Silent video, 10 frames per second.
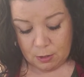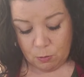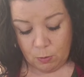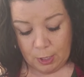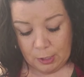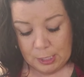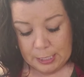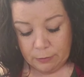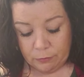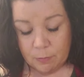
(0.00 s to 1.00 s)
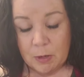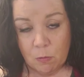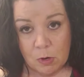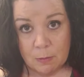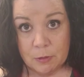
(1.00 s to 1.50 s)
The water needs to be
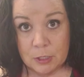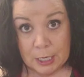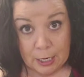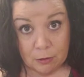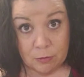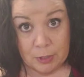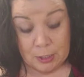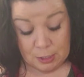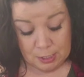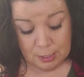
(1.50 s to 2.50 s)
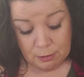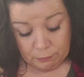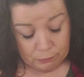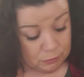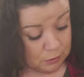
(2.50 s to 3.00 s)
warm to activate the
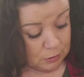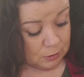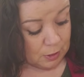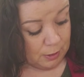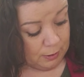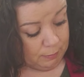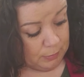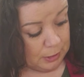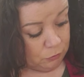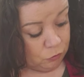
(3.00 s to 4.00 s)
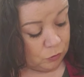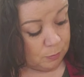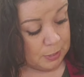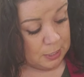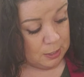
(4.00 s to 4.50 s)
yeast. It
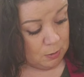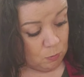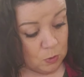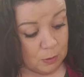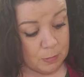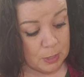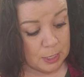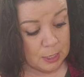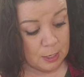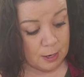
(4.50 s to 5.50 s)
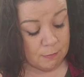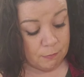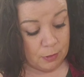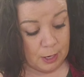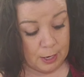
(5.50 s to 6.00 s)
should be warm
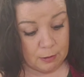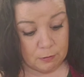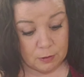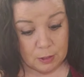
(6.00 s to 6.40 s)
enough that